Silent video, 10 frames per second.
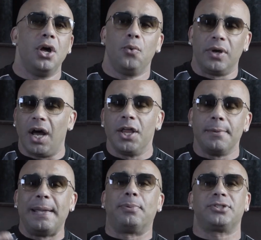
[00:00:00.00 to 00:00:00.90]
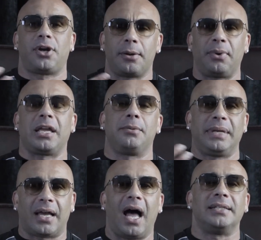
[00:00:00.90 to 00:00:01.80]
When other people started bringing me
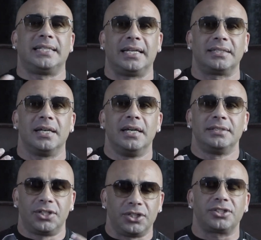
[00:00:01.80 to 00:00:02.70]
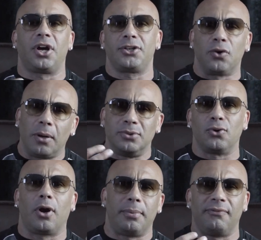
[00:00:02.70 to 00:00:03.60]
content to start to
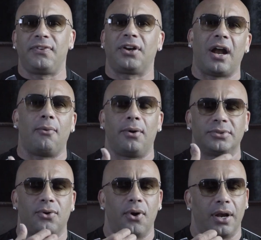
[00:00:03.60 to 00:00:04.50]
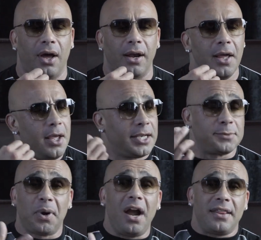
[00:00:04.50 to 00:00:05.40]
absorb and figure out what was going on. Because
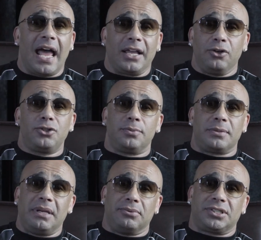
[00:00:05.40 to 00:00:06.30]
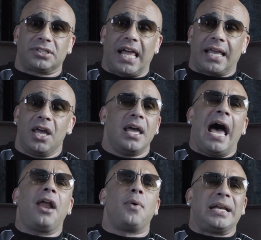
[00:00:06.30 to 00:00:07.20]
prior to that, YouTube to me was just like,
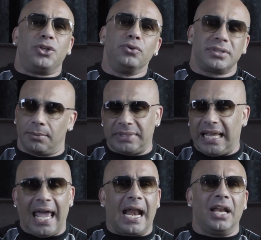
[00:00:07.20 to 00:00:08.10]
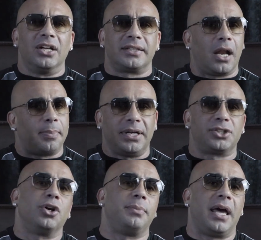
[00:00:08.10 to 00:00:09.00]
how do I do something? And I looked it up and it
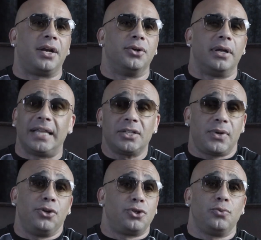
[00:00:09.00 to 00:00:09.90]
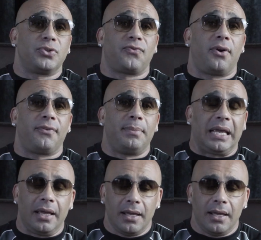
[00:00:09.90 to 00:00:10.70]
showed me how to do it. That's what YouTube was for me.